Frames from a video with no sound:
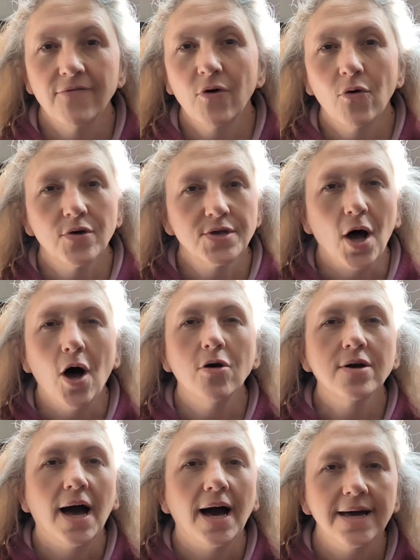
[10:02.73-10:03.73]
course all
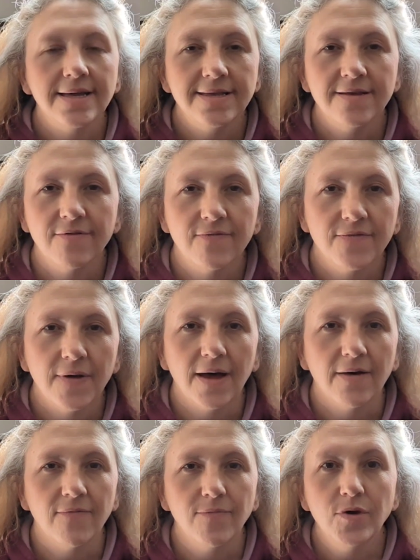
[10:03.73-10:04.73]
kinds of
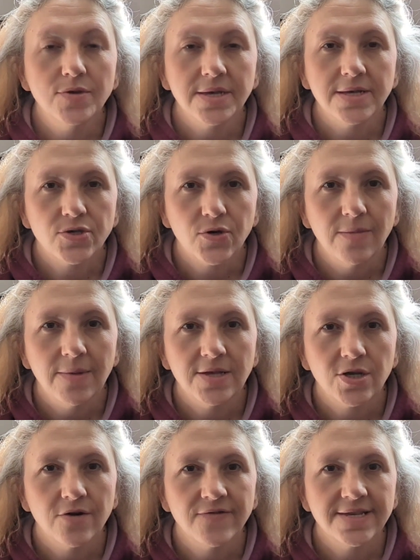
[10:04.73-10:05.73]
music streaming
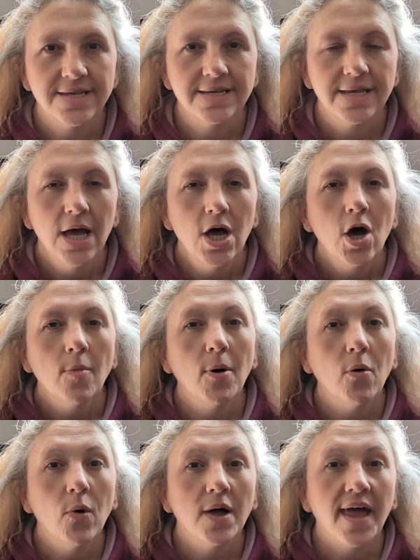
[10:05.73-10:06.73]
services,
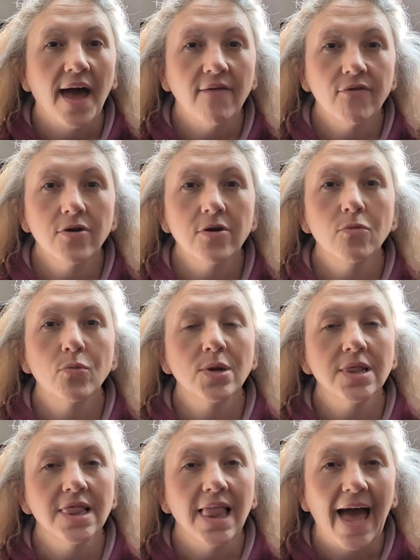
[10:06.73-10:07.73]
but whatever
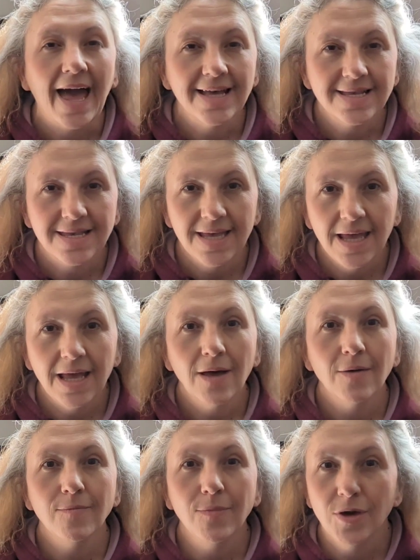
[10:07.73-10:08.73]
relaxing
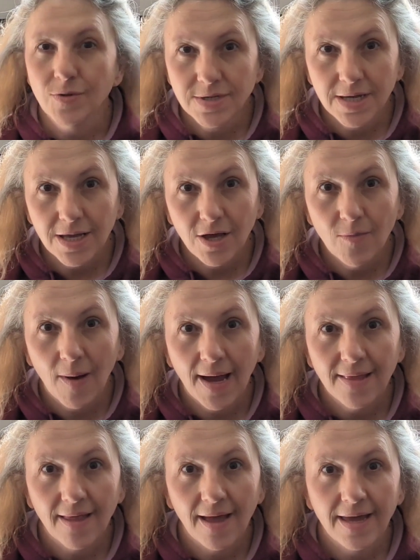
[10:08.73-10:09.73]
music you might
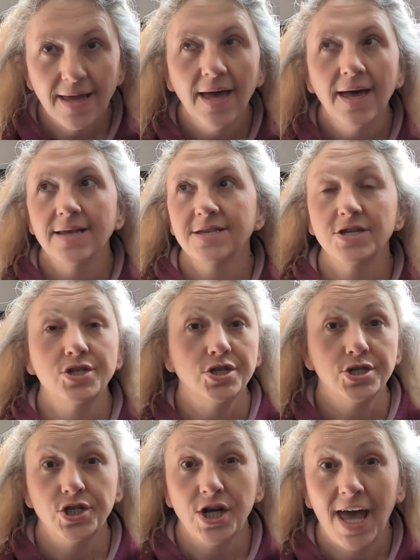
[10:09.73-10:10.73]
like, such as
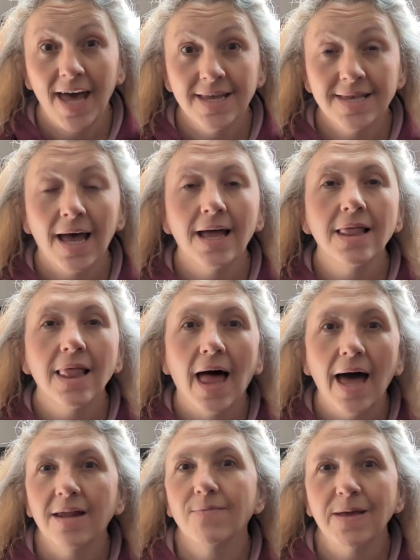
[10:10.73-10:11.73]
jazz, a
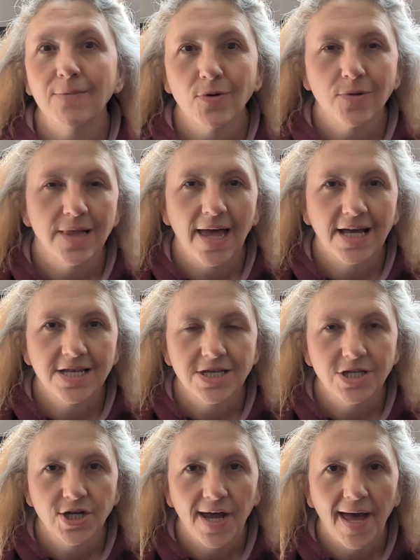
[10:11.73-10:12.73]
lot of people relax to
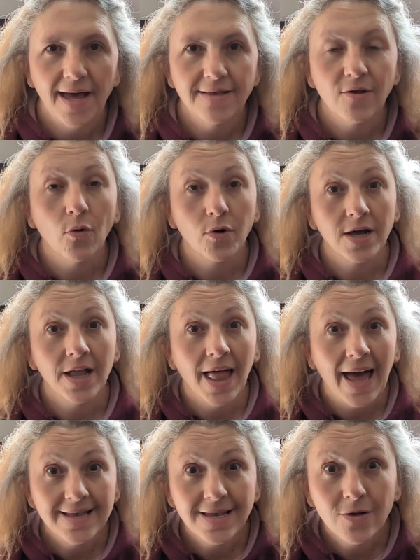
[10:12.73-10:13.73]
jazz, or
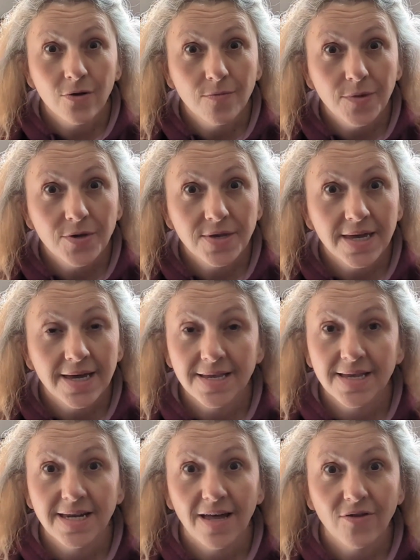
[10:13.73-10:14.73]
classical music is
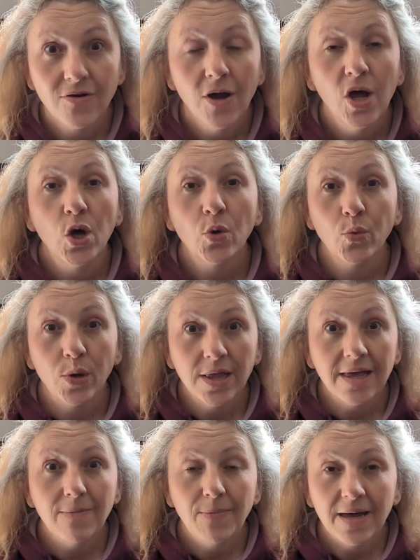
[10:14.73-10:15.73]
another
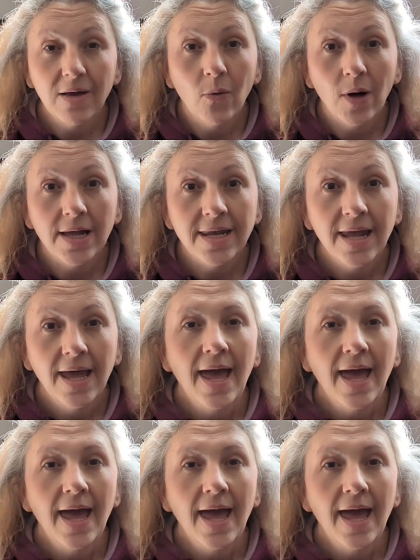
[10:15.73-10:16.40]
really big one.